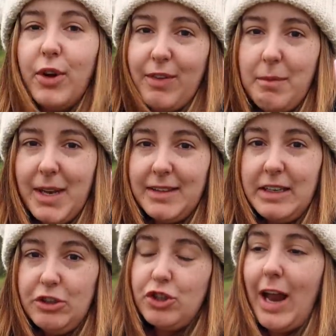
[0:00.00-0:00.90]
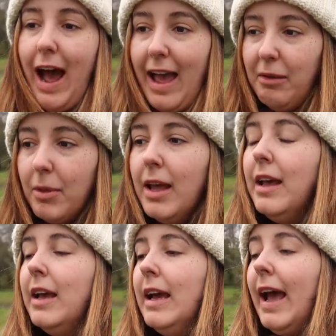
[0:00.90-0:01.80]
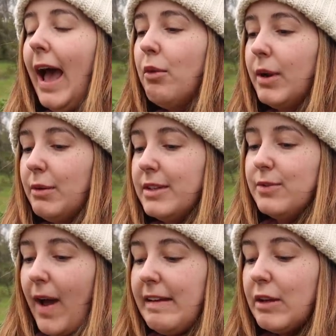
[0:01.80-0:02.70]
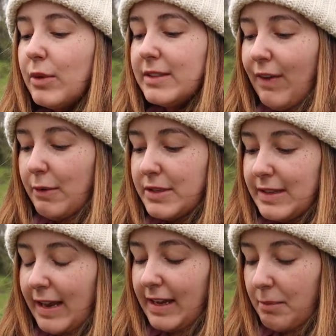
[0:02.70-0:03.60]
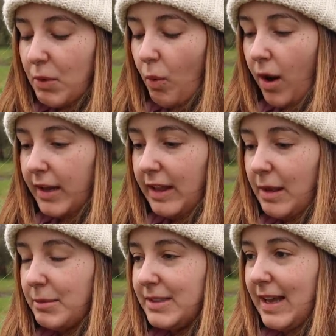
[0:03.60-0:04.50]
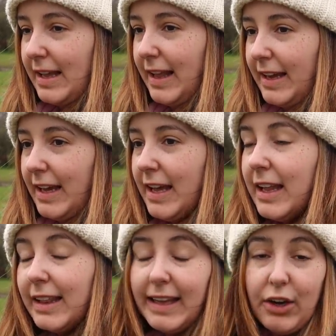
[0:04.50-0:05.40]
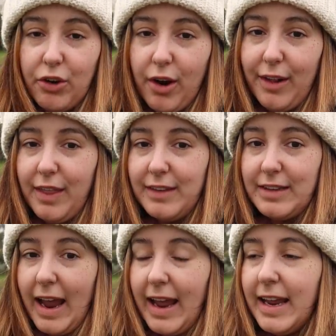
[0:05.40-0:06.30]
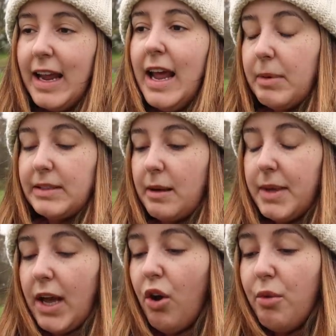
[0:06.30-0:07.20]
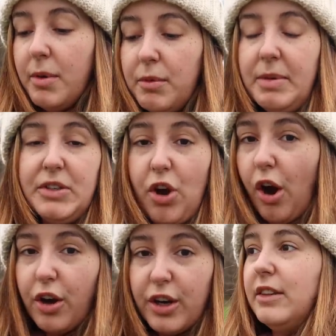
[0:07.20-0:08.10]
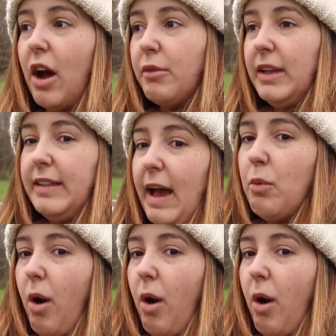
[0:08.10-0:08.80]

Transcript: 45 minutes each time. And what I was finding was if I was getting up and walking them, say like later on in the day, by the time I get home, it would be dark, not really that